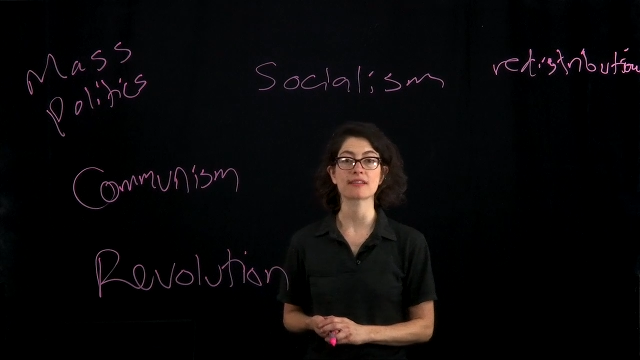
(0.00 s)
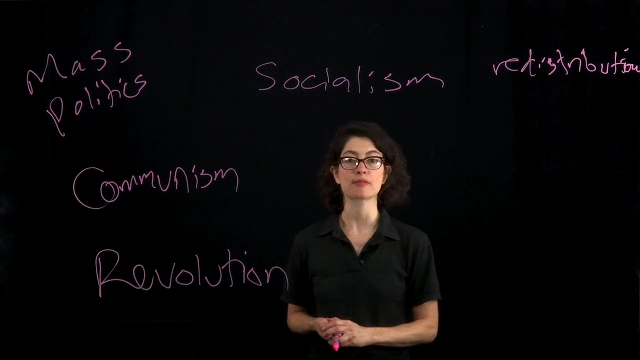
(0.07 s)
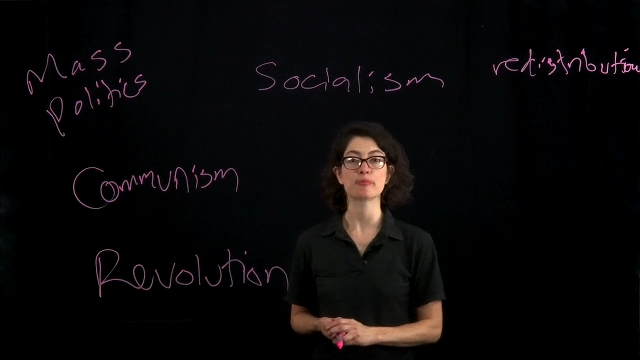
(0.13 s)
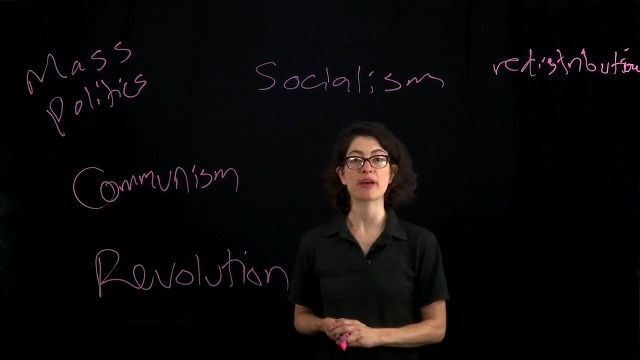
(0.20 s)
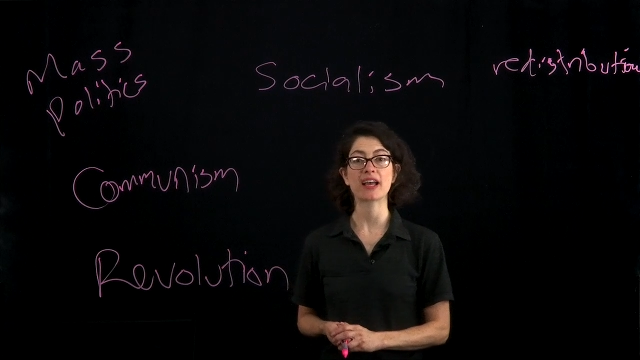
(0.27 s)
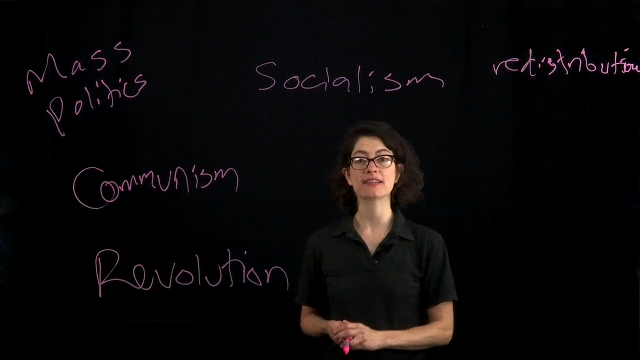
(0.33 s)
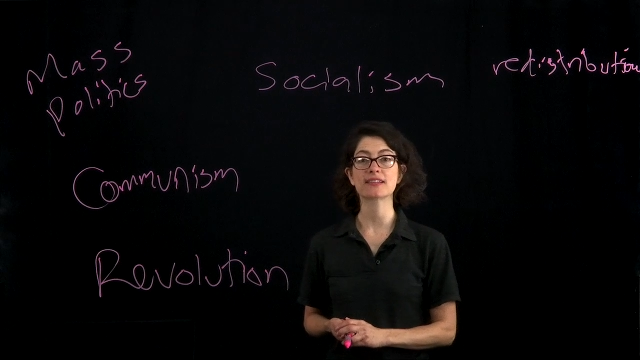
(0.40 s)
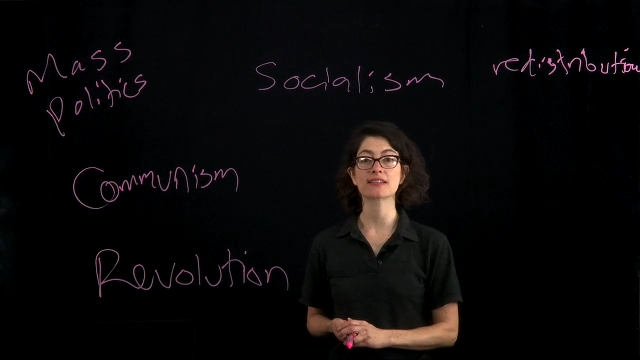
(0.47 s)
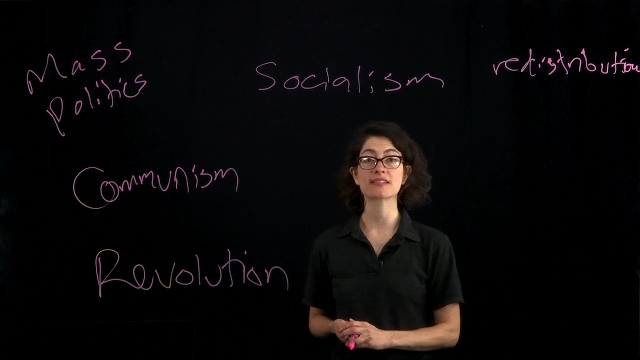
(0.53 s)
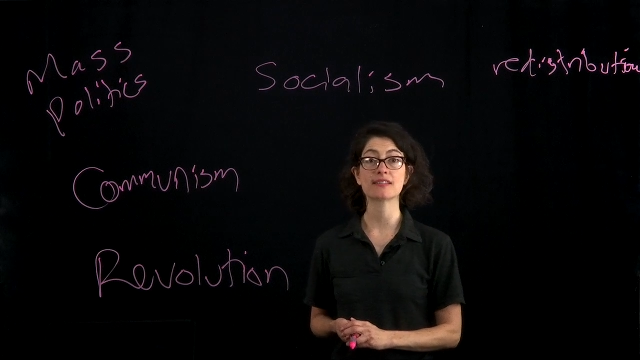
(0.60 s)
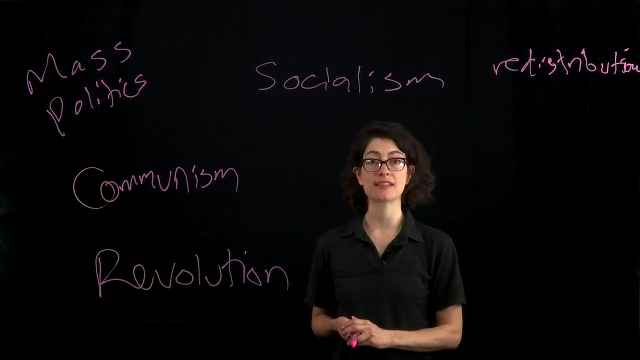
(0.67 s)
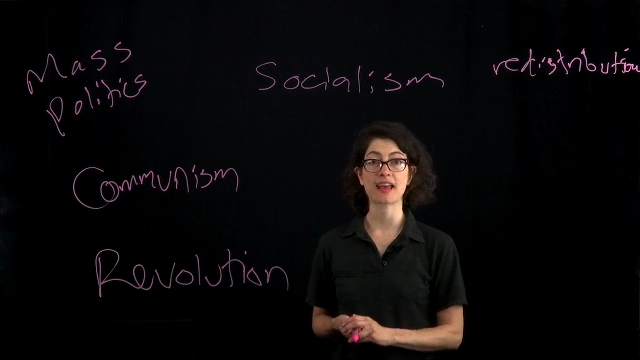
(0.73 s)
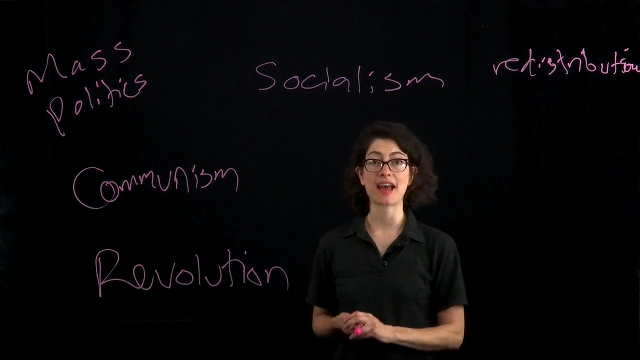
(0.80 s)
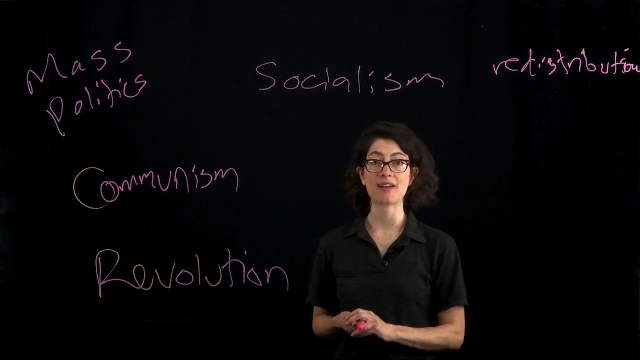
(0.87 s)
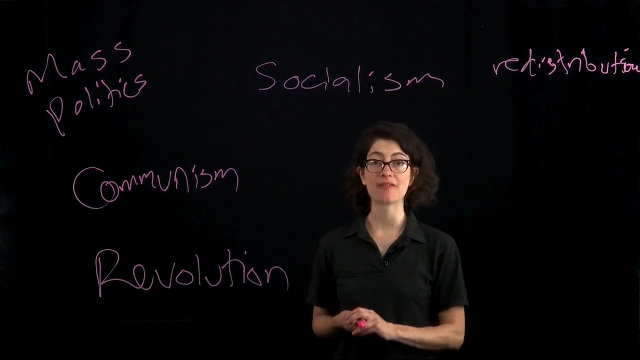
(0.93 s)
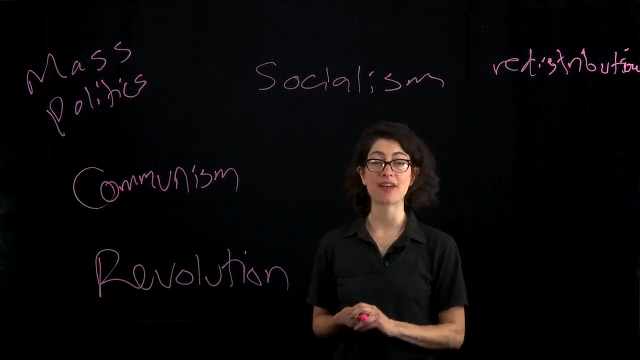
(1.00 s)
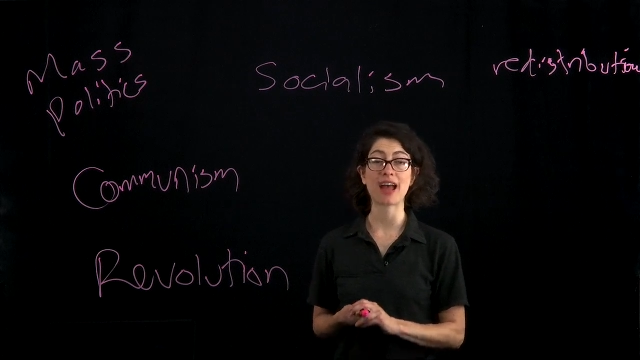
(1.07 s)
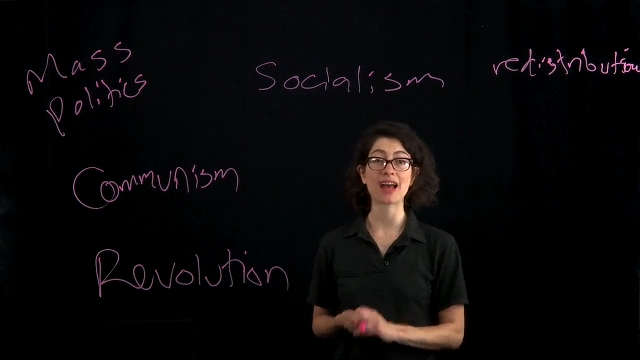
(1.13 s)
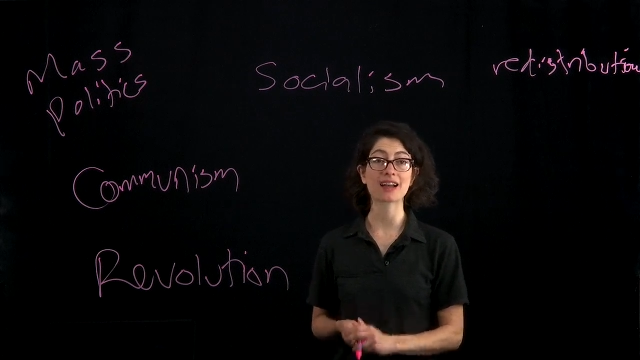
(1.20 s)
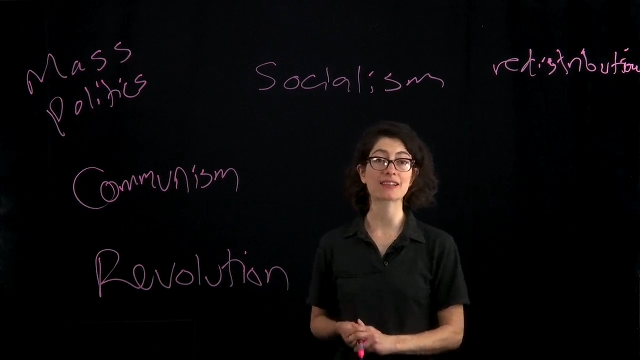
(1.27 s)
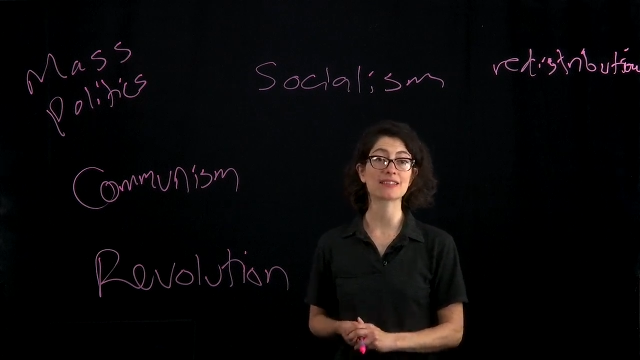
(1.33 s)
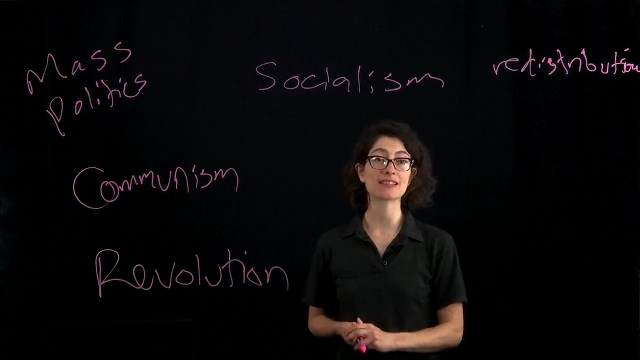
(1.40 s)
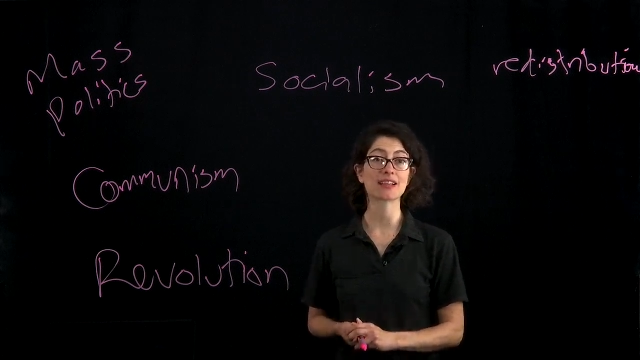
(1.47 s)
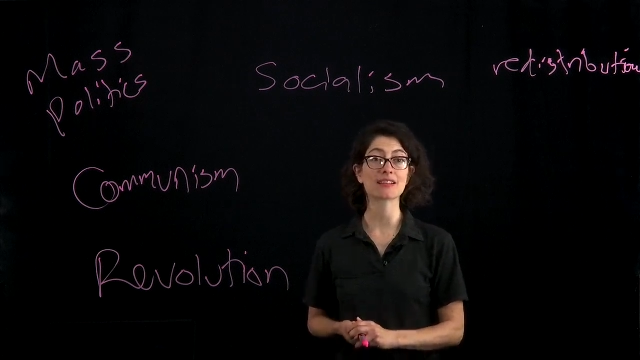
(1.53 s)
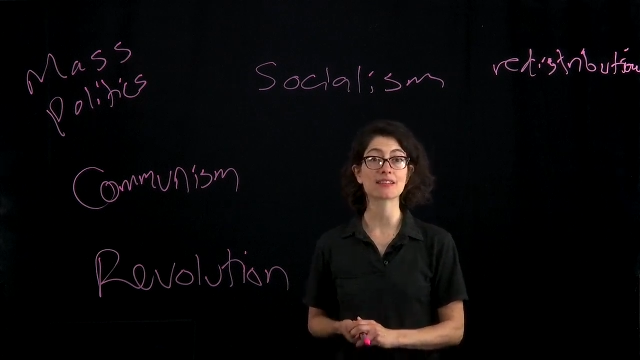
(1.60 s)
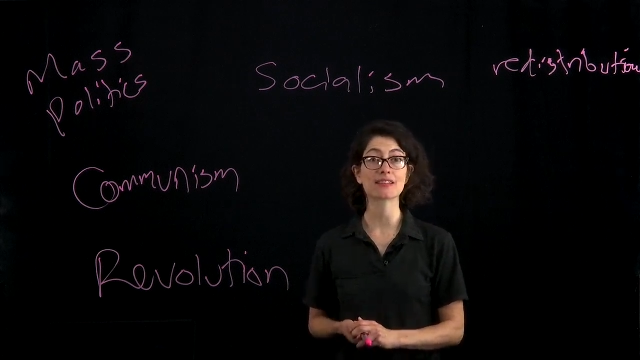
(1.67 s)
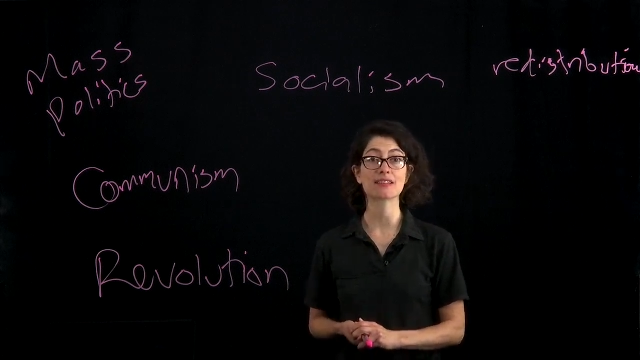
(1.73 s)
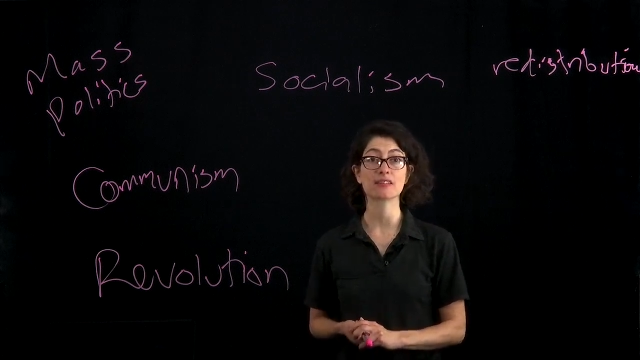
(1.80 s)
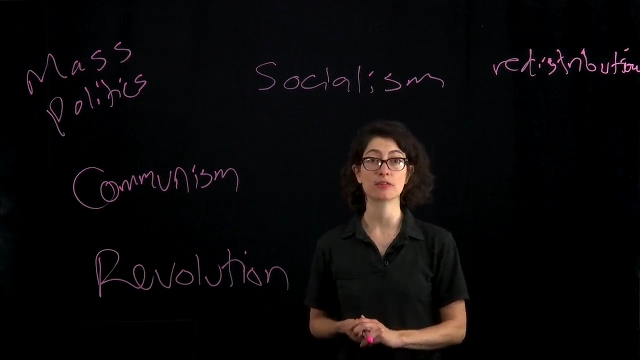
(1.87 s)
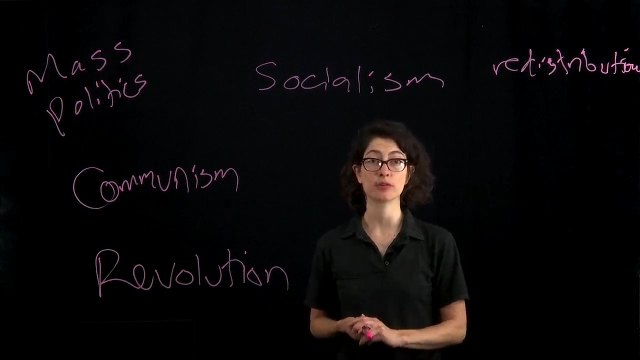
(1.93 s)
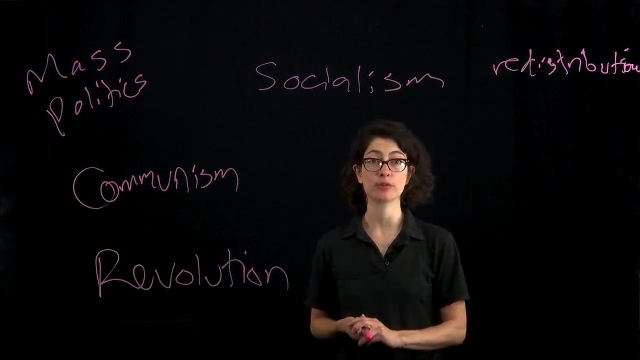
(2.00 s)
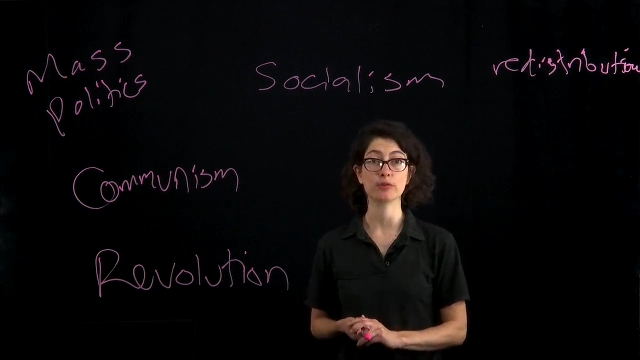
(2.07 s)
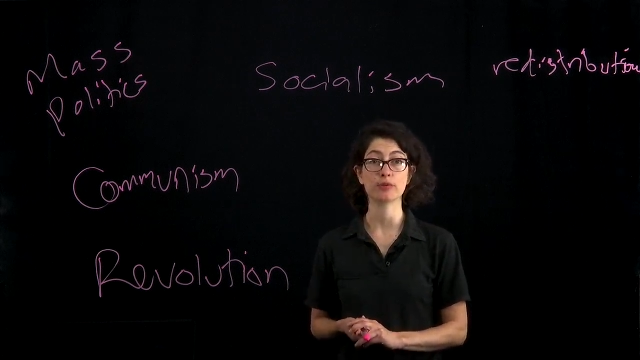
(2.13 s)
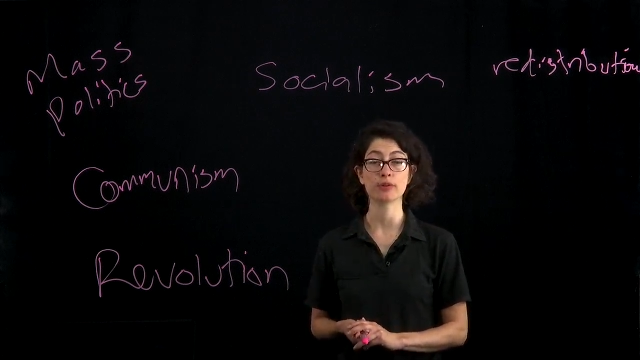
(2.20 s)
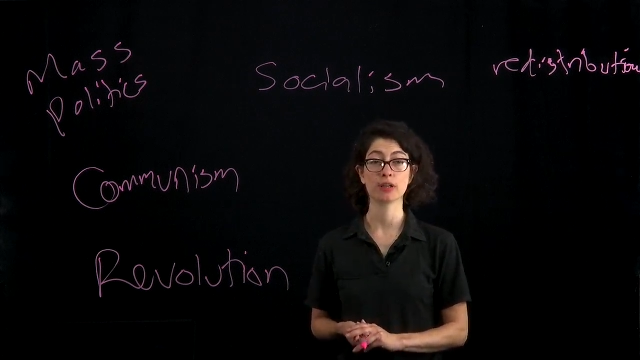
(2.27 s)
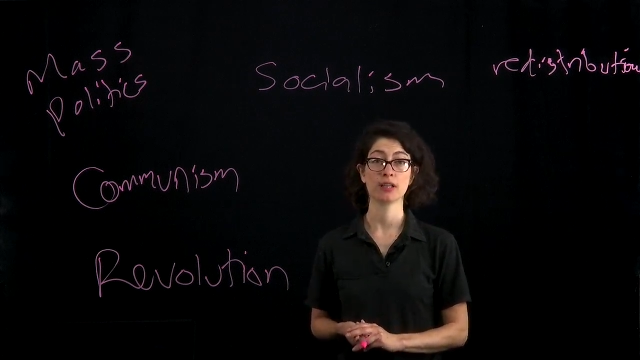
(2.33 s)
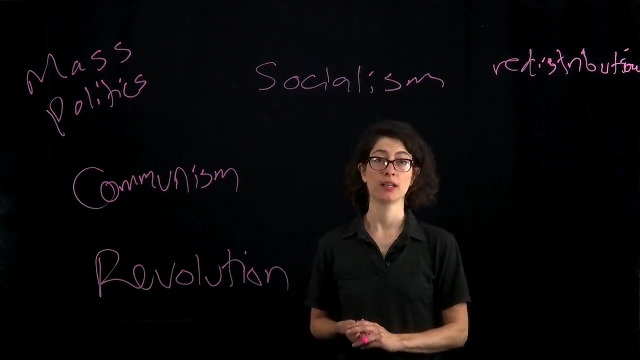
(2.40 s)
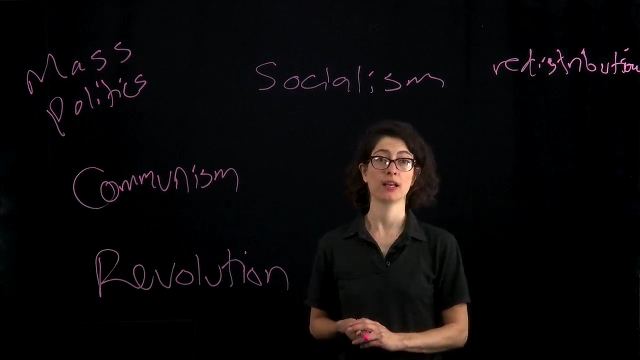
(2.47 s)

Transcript: and peasants to have access to